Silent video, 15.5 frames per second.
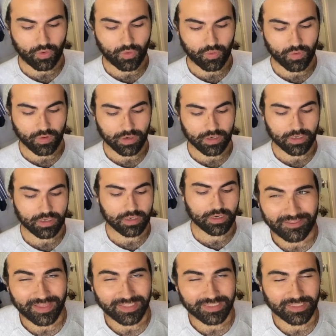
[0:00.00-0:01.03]
or
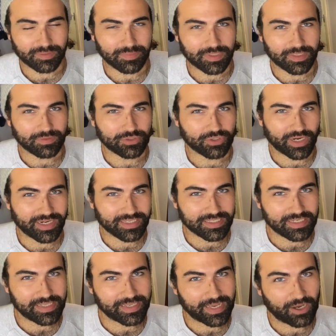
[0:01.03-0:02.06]
that somebody was trying to
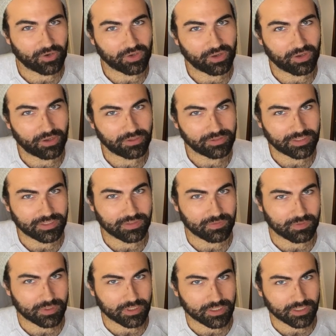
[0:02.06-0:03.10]
sneak alcohol into
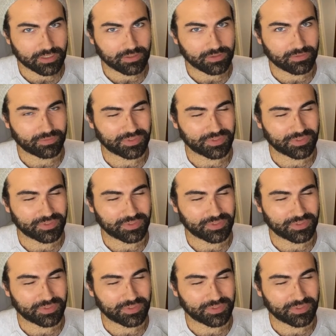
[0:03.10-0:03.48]
work,